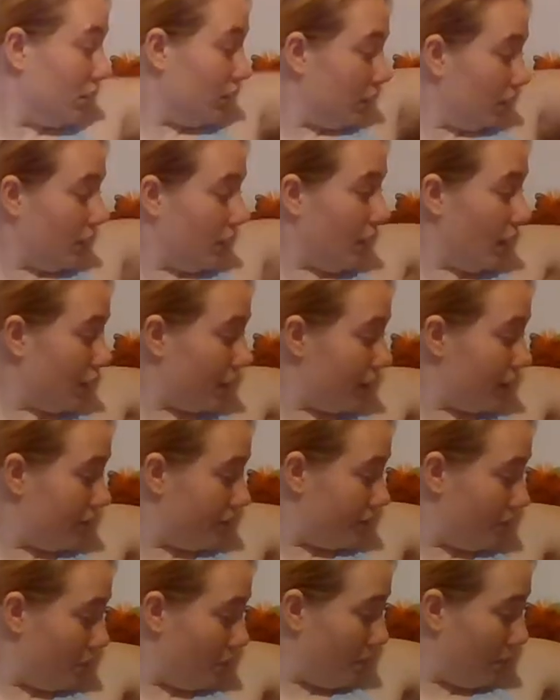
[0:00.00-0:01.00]
Lucky
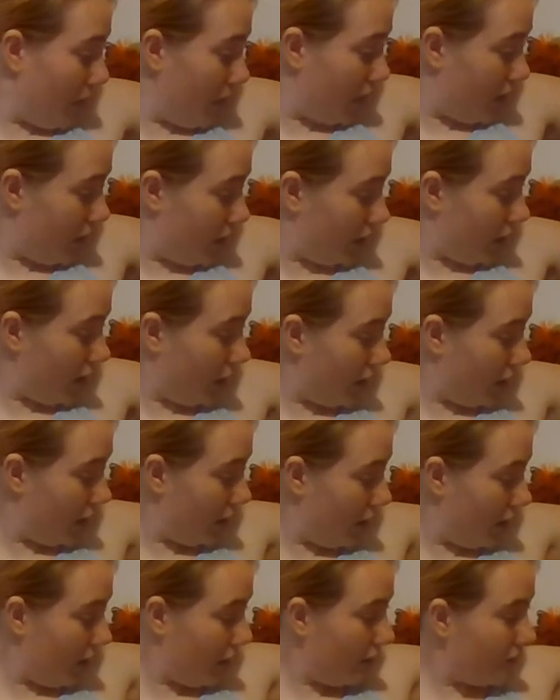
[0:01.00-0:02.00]
for me, I
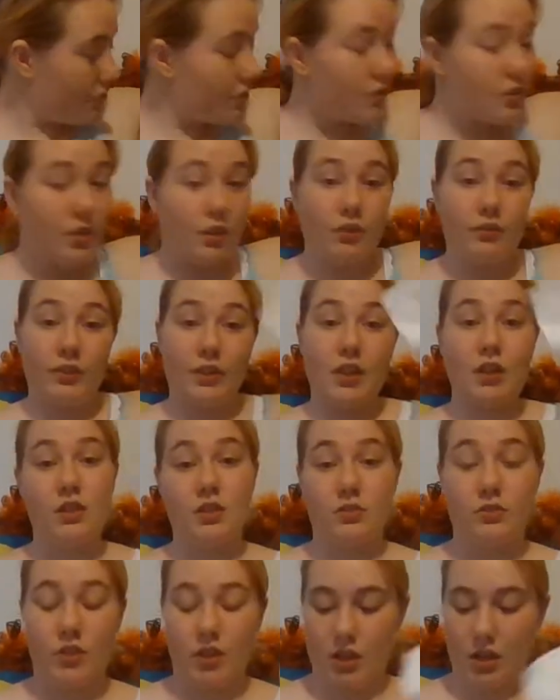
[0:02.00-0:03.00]
have
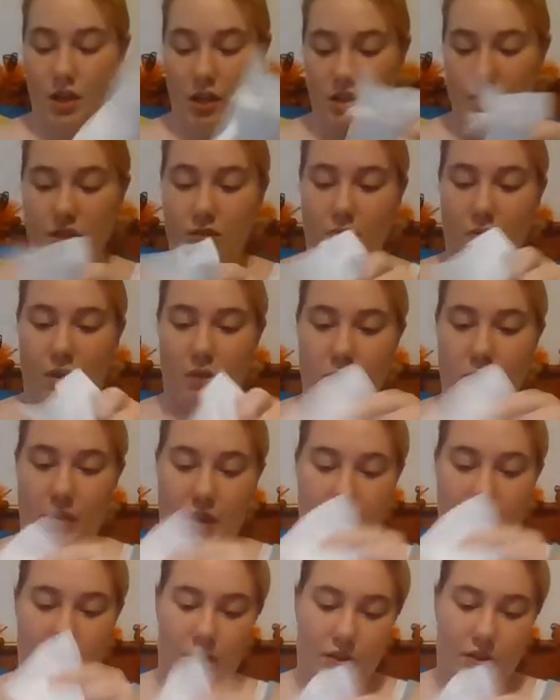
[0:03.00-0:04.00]
serviettes right next to my
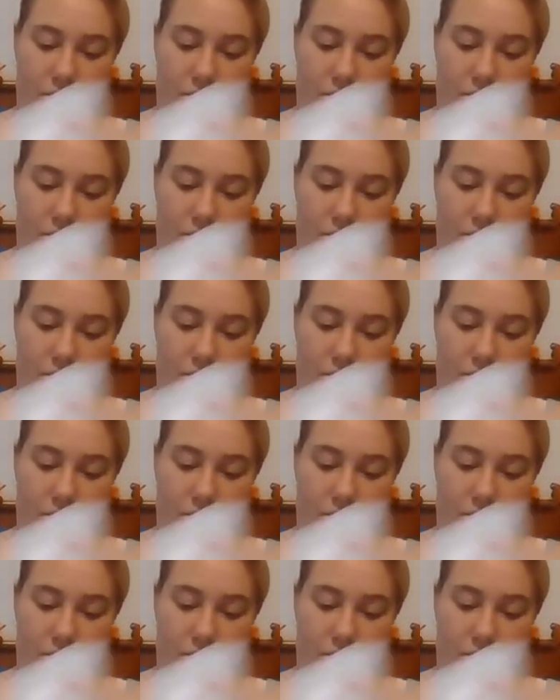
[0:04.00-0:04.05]
bed.